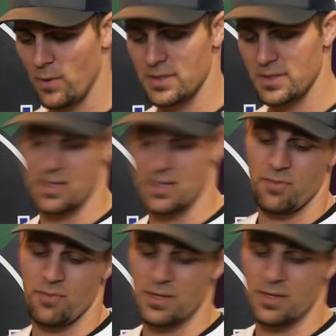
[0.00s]
Instead of
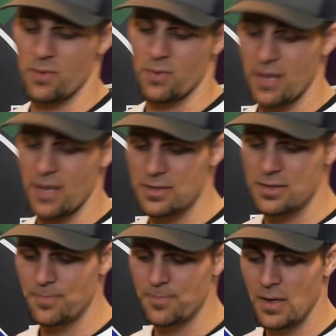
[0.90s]
picks and rundowns,
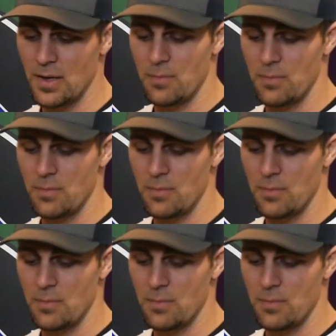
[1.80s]
maybe